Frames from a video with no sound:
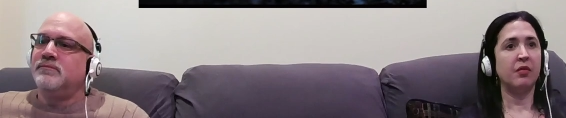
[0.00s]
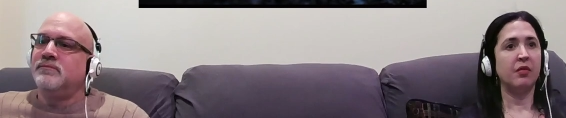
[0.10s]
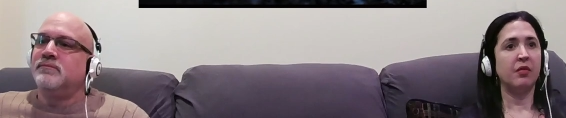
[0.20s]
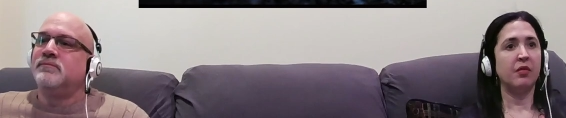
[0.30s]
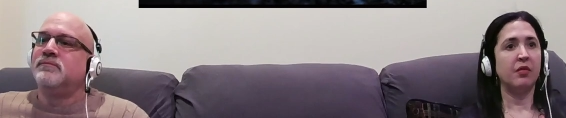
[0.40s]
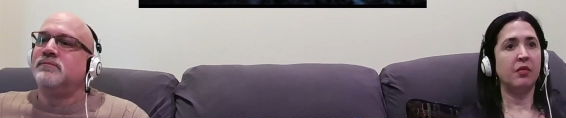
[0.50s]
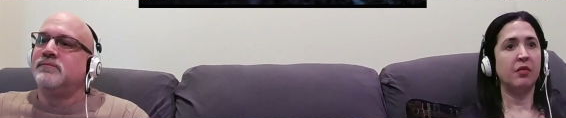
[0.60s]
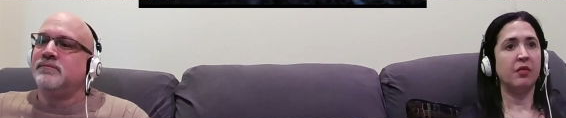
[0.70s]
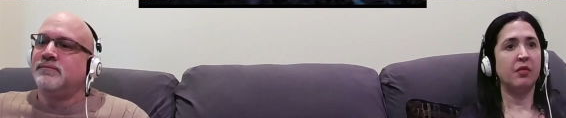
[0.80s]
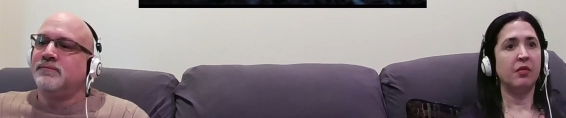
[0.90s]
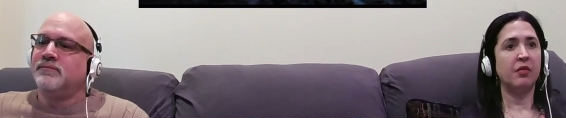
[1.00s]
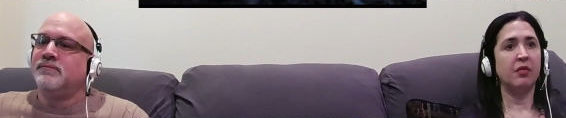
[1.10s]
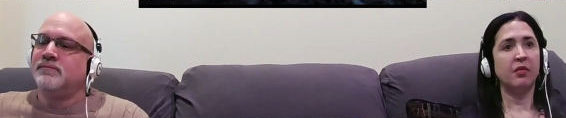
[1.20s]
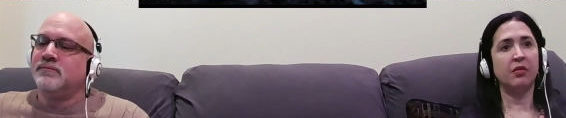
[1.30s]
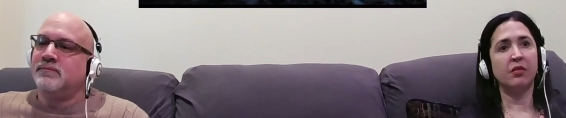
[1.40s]

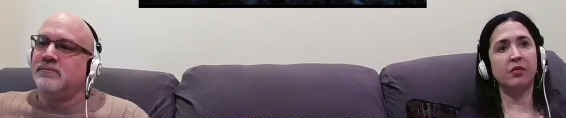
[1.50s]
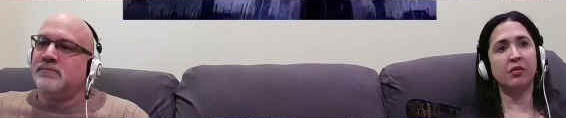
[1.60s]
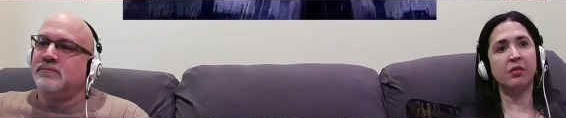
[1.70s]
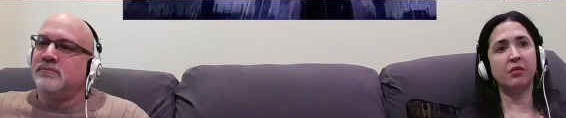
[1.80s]
Nothing is said.